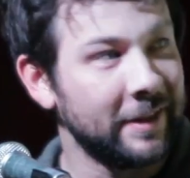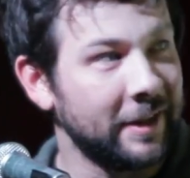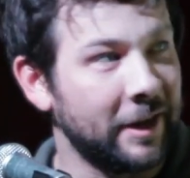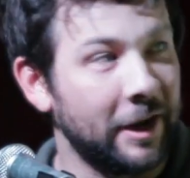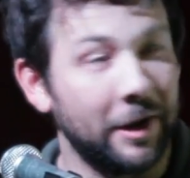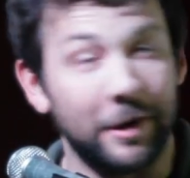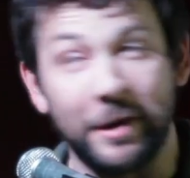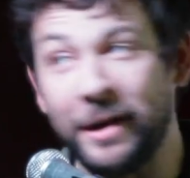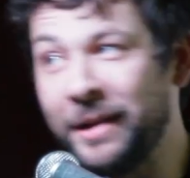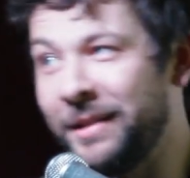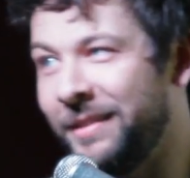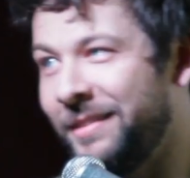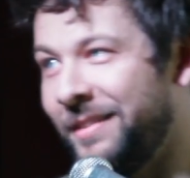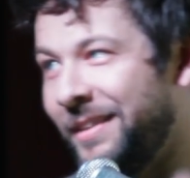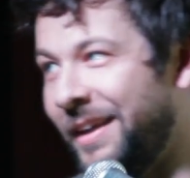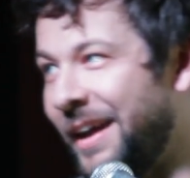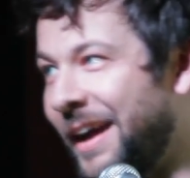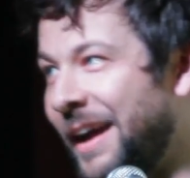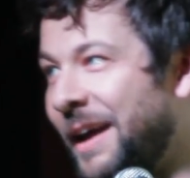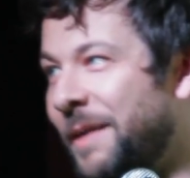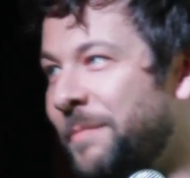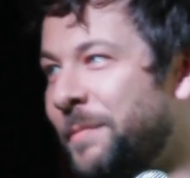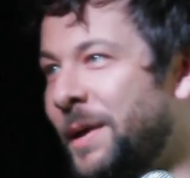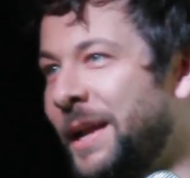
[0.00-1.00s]
All right,
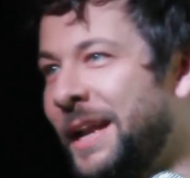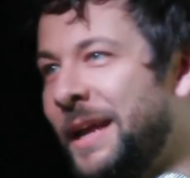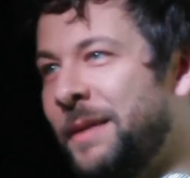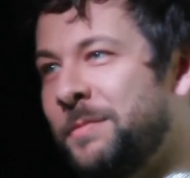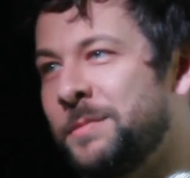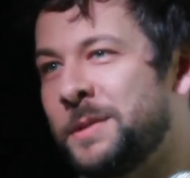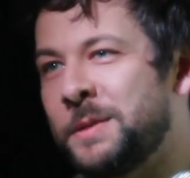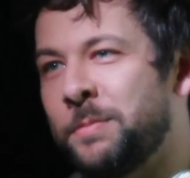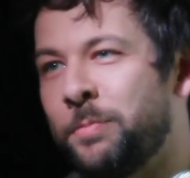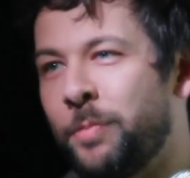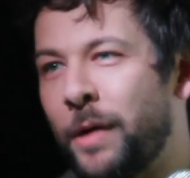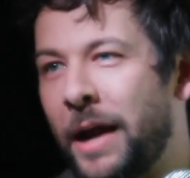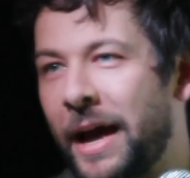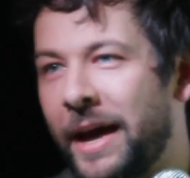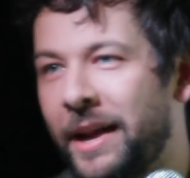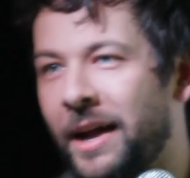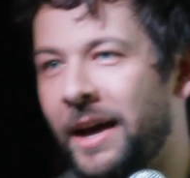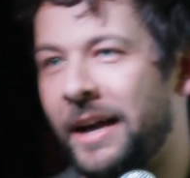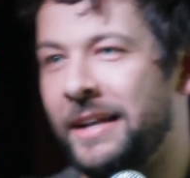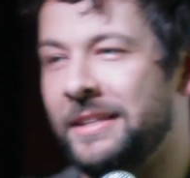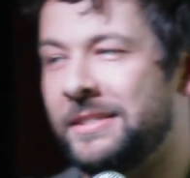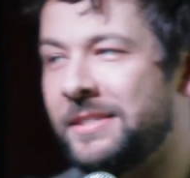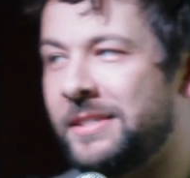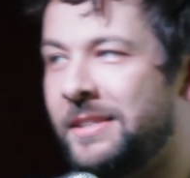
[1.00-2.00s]
my name's Brad
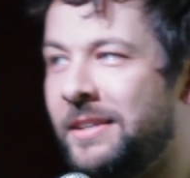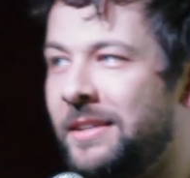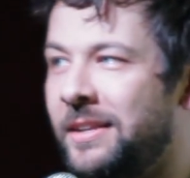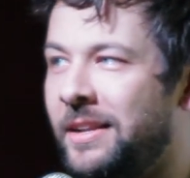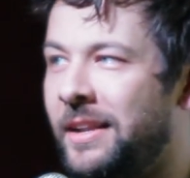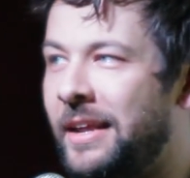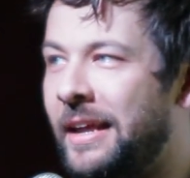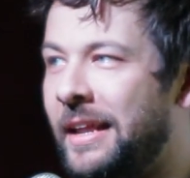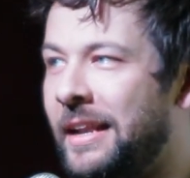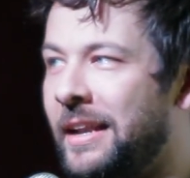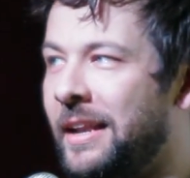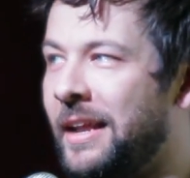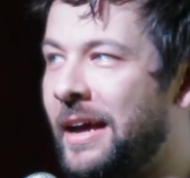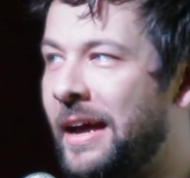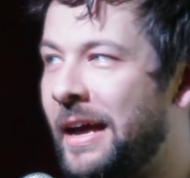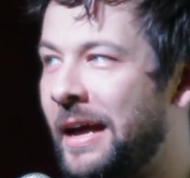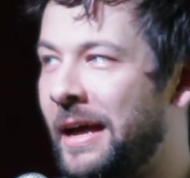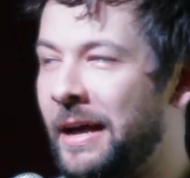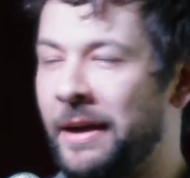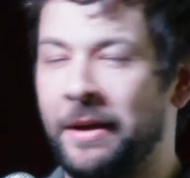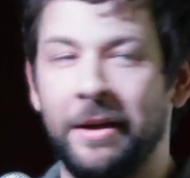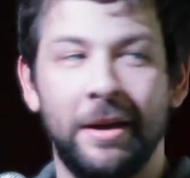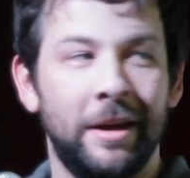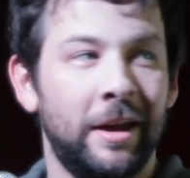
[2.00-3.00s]
Hindson, and
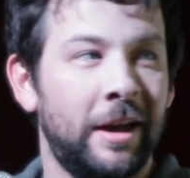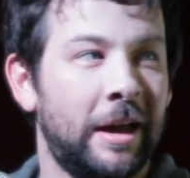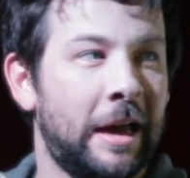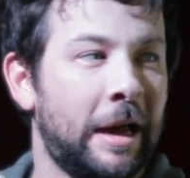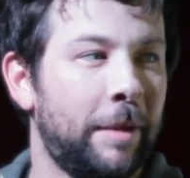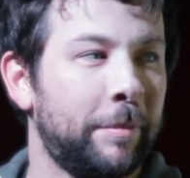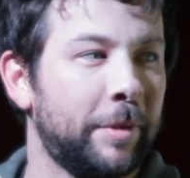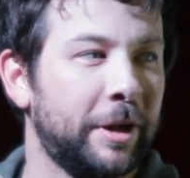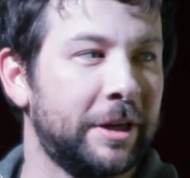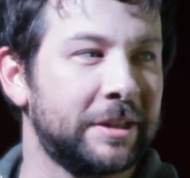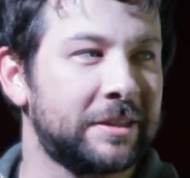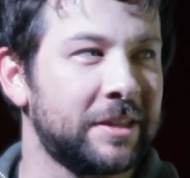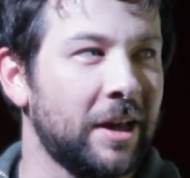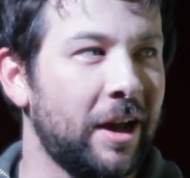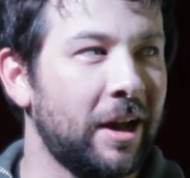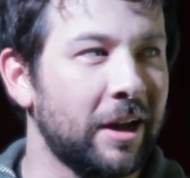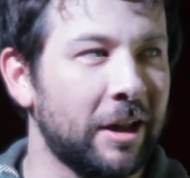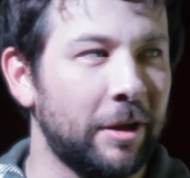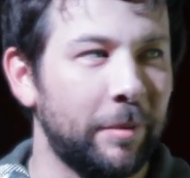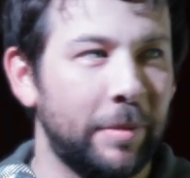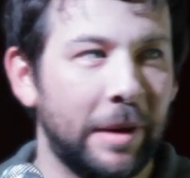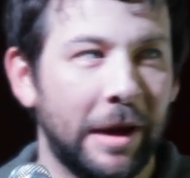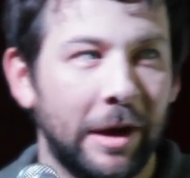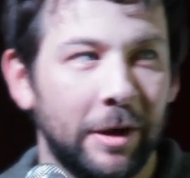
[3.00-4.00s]
I'm going to
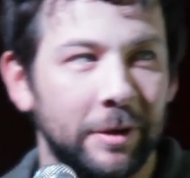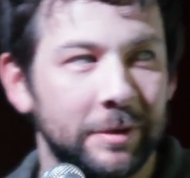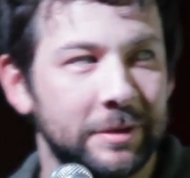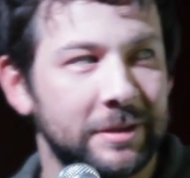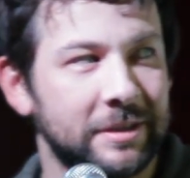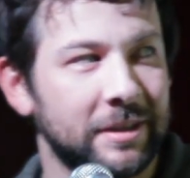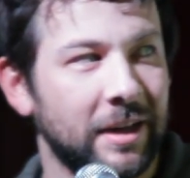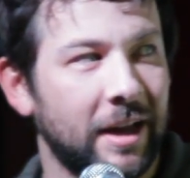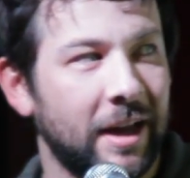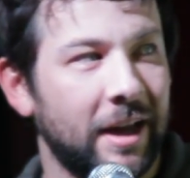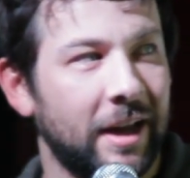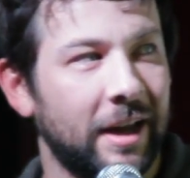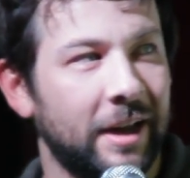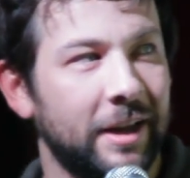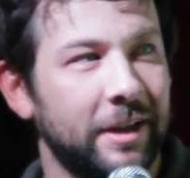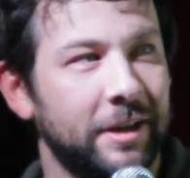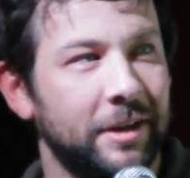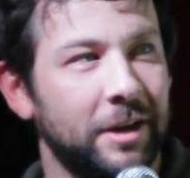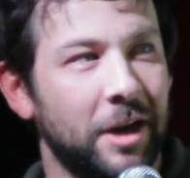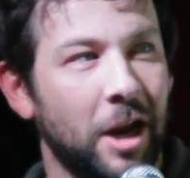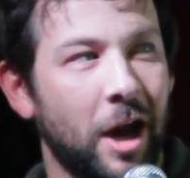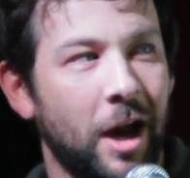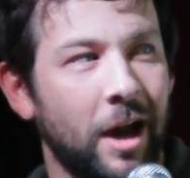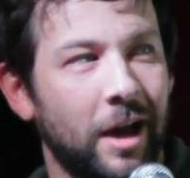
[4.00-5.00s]
talk about
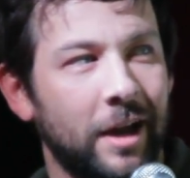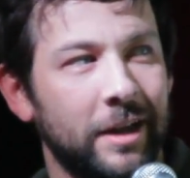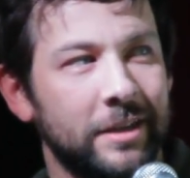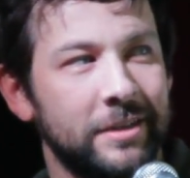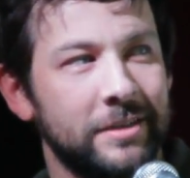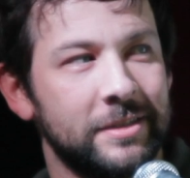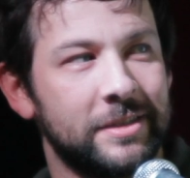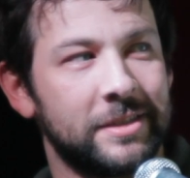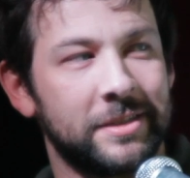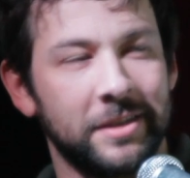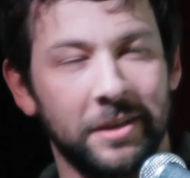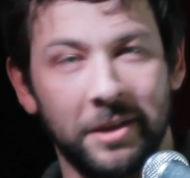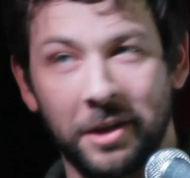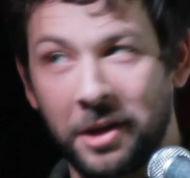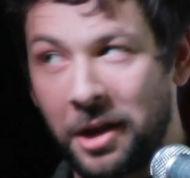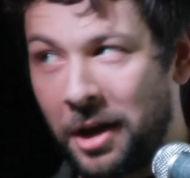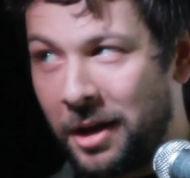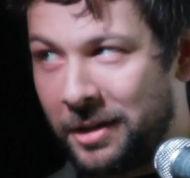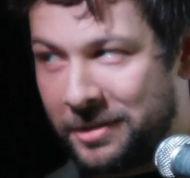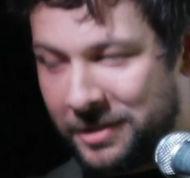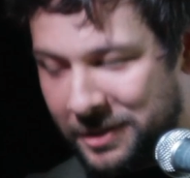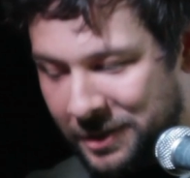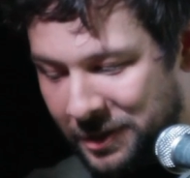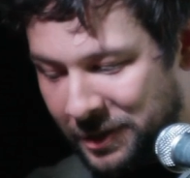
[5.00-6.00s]

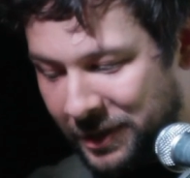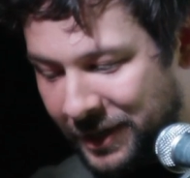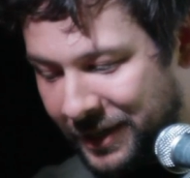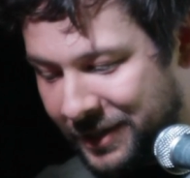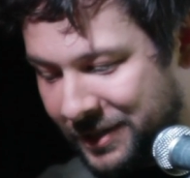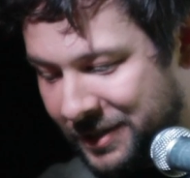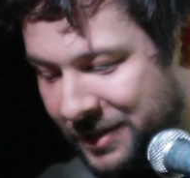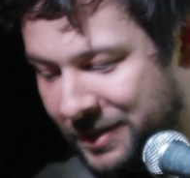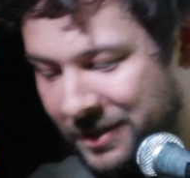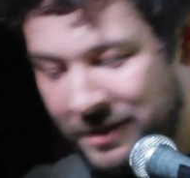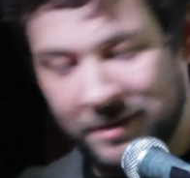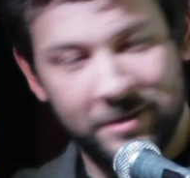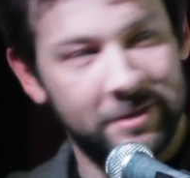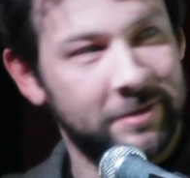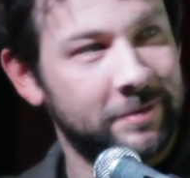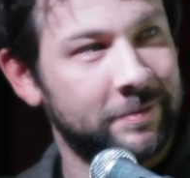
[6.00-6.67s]
non-silicon circuits.